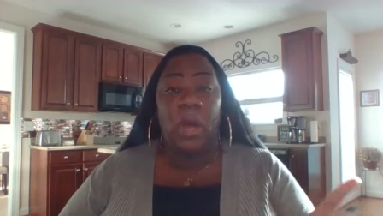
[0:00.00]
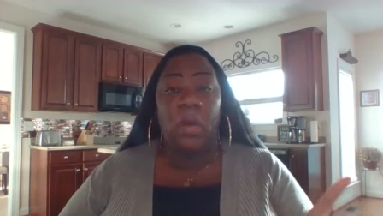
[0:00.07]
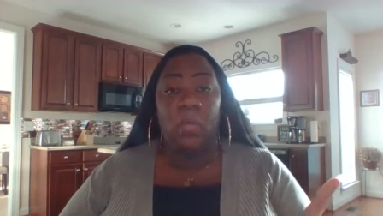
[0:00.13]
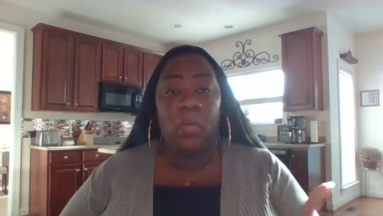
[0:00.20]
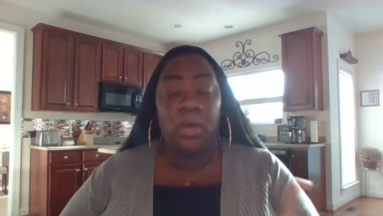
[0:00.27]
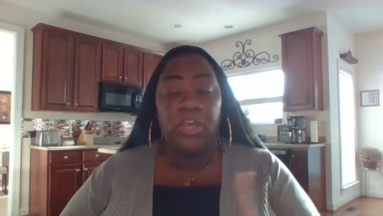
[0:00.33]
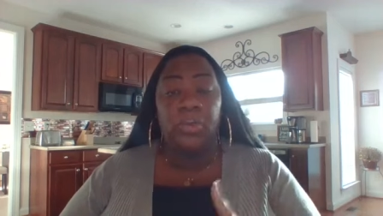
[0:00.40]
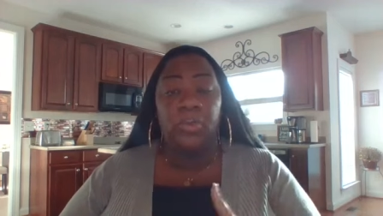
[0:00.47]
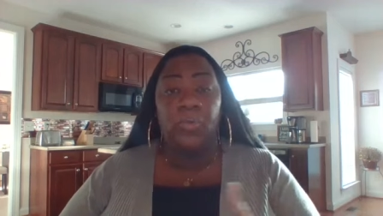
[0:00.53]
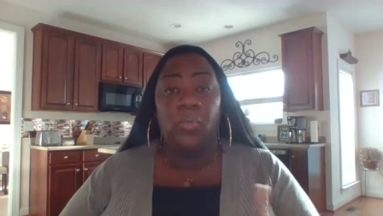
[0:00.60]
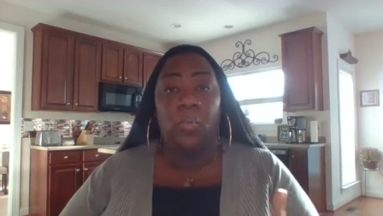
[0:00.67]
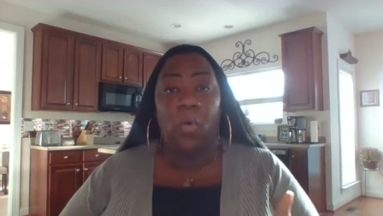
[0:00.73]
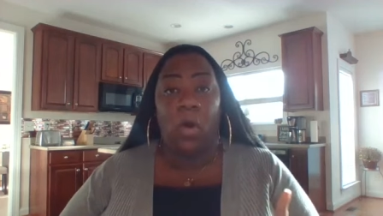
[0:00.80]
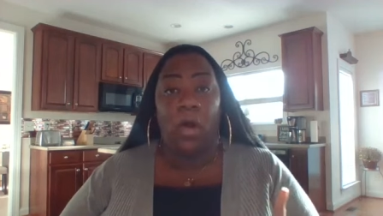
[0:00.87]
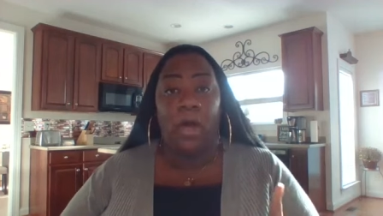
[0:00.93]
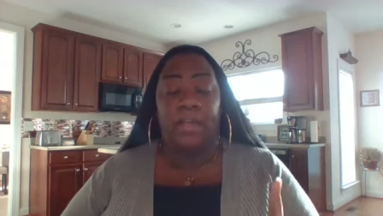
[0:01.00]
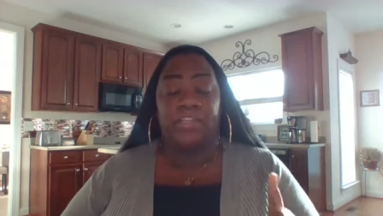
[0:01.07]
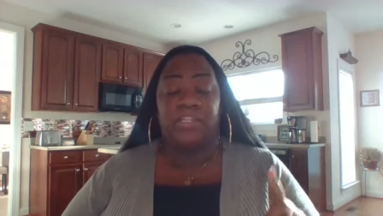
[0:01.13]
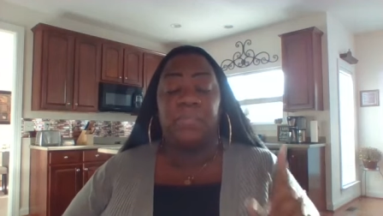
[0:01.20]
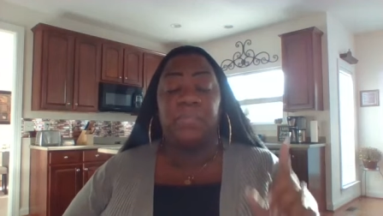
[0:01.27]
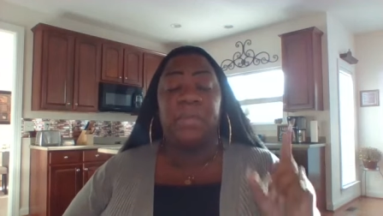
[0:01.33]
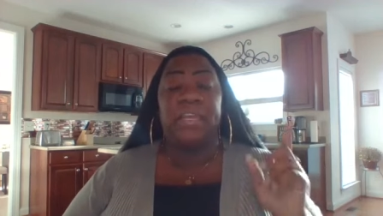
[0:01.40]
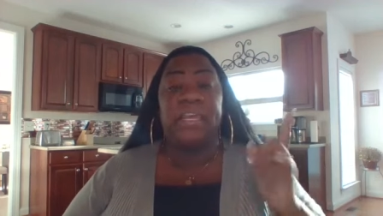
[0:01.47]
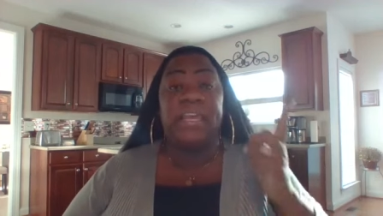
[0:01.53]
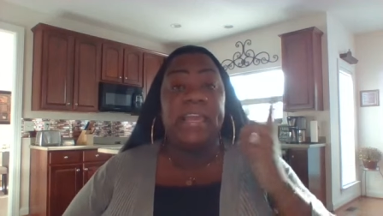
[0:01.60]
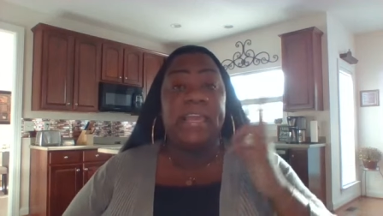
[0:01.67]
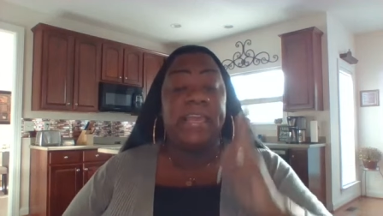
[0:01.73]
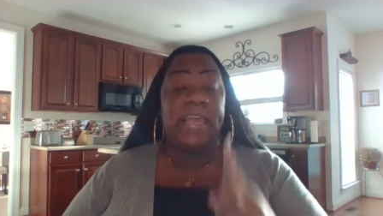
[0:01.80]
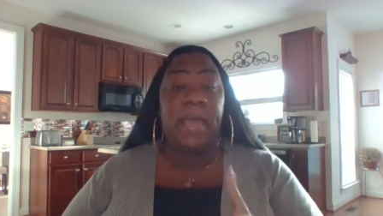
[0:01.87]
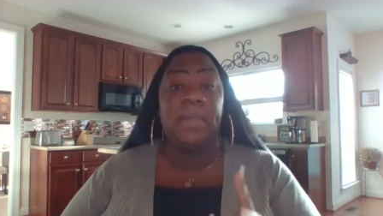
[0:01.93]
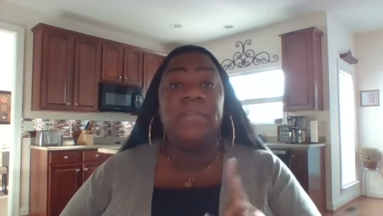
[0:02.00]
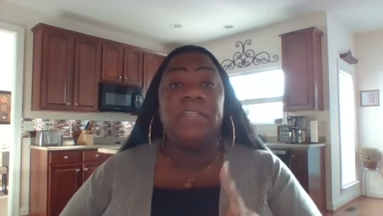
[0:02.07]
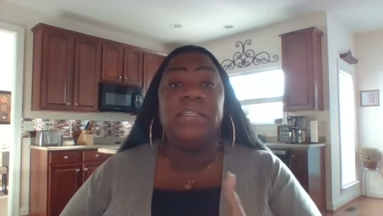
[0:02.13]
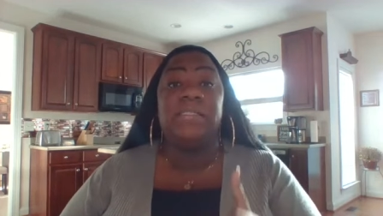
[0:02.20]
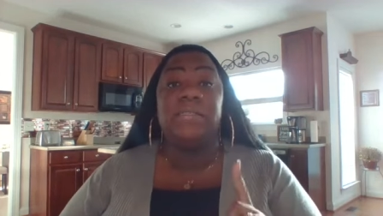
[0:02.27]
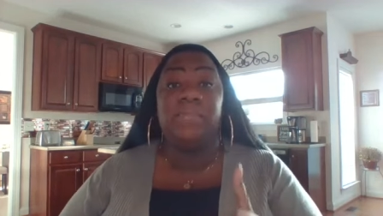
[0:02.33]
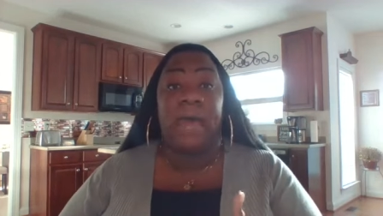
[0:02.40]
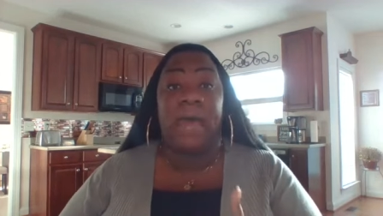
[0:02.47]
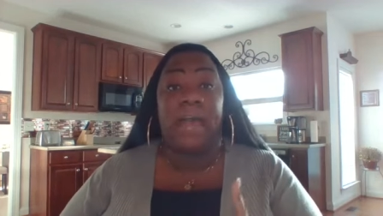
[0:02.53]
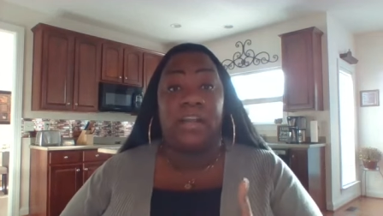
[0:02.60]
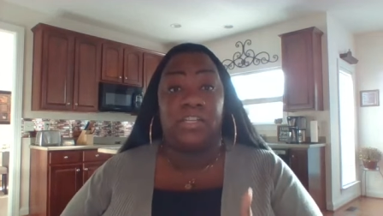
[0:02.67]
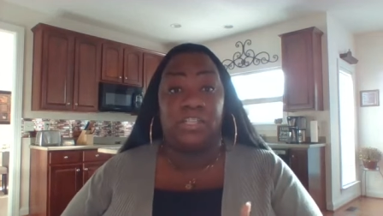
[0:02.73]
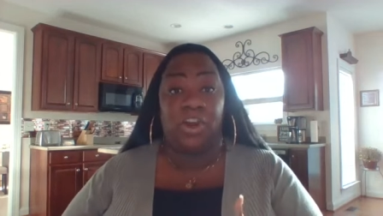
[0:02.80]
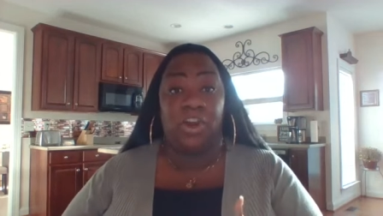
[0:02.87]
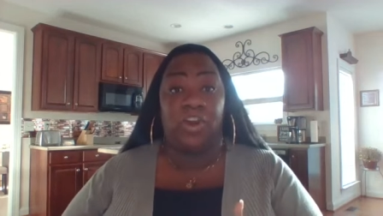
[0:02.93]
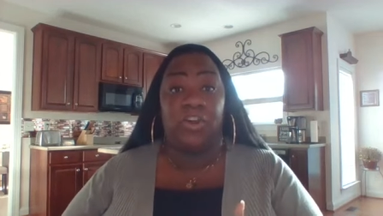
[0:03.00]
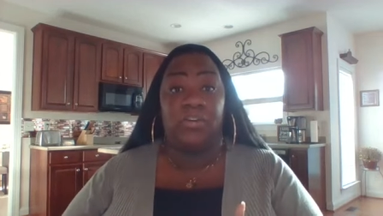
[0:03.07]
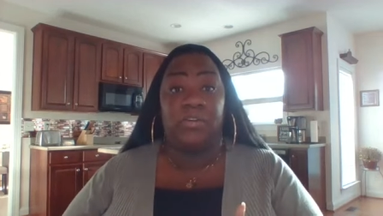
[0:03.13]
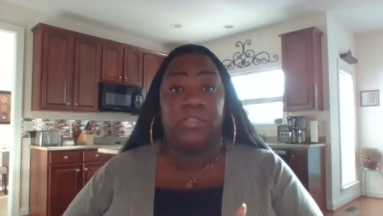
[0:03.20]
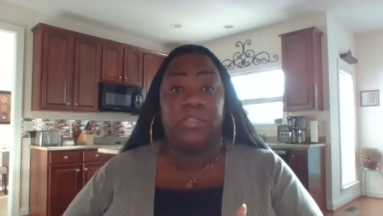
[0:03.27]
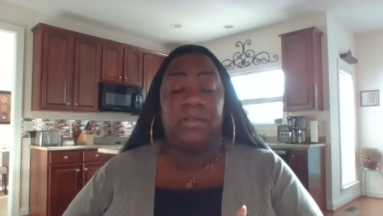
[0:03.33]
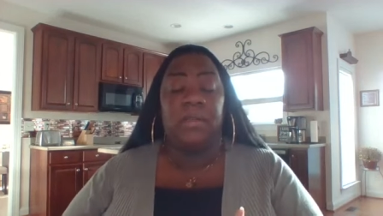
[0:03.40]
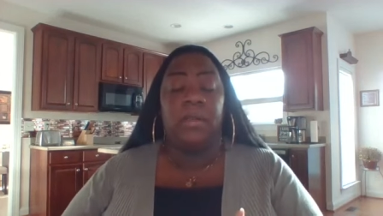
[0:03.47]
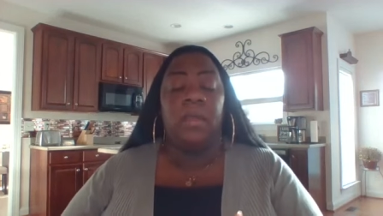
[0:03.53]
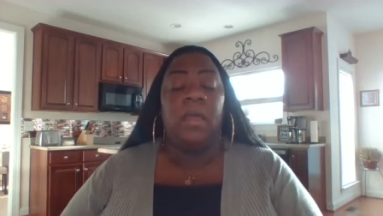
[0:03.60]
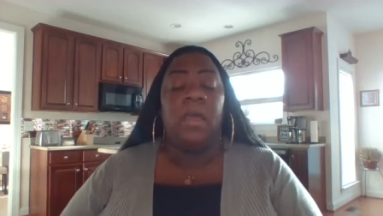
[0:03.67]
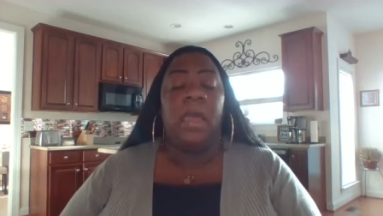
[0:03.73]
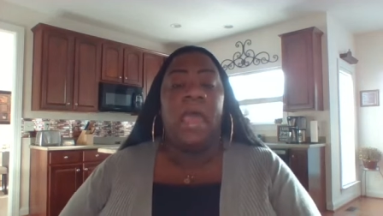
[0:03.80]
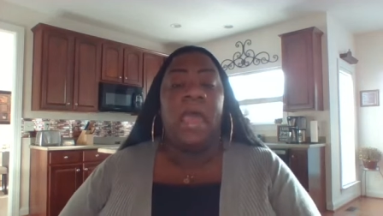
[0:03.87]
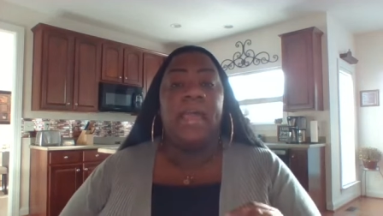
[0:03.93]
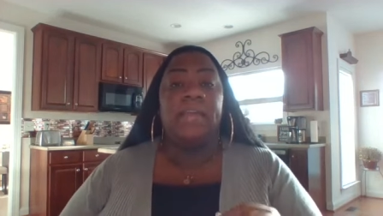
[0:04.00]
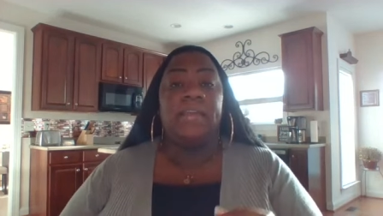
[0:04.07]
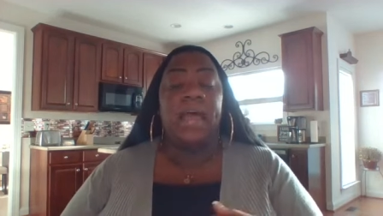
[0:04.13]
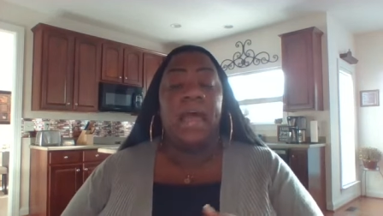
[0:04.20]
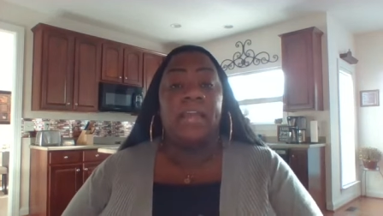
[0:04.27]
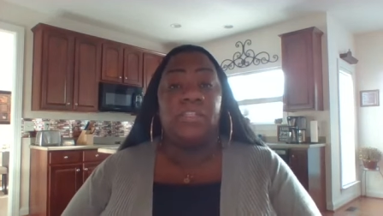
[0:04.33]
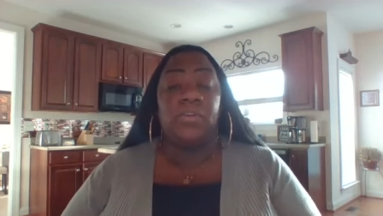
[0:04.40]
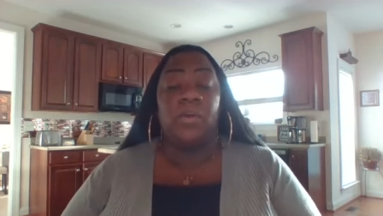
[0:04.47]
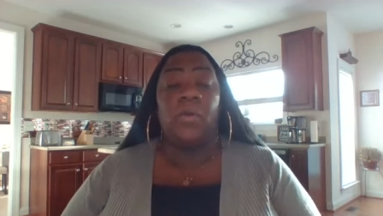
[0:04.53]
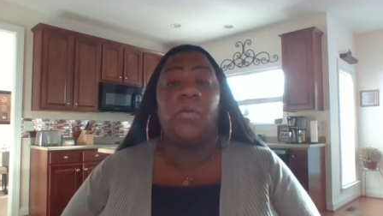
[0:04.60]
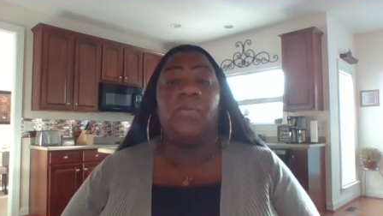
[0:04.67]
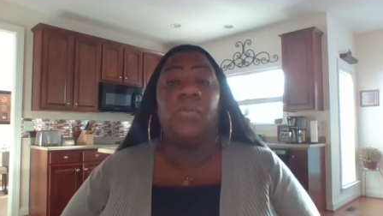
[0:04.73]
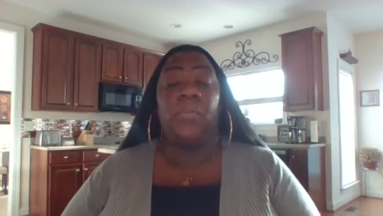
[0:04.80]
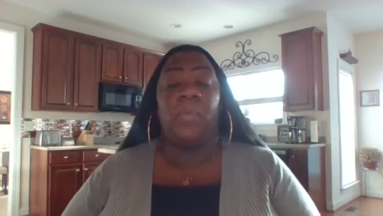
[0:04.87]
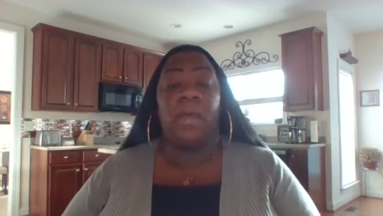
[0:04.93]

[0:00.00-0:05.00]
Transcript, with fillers: I want you to watch. But he kept his back turned. And I turned